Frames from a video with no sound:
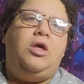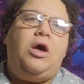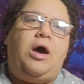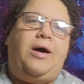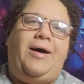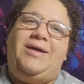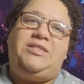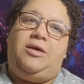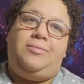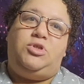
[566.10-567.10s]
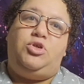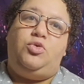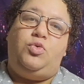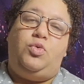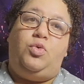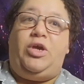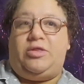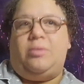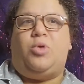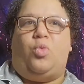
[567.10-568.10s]
attempt to get
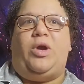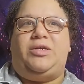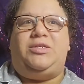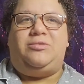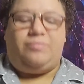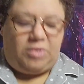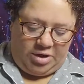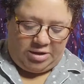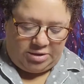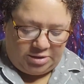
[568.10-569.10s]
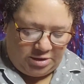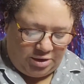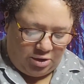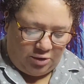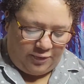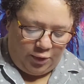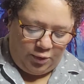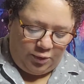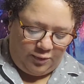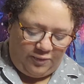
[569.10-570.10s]
them corrected. Because, you know, if
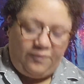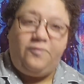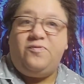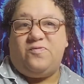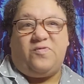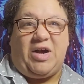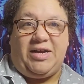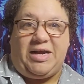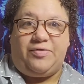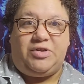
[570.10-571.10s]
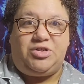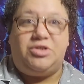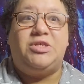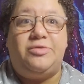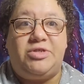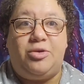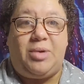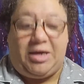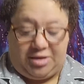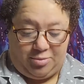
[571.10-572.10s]
you find out that you're a
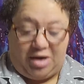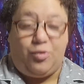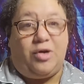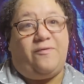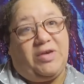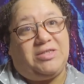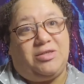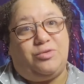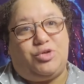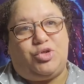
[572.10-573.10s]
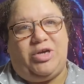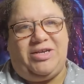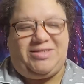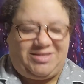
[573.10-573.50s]
sociopath, you might want to fix those traits.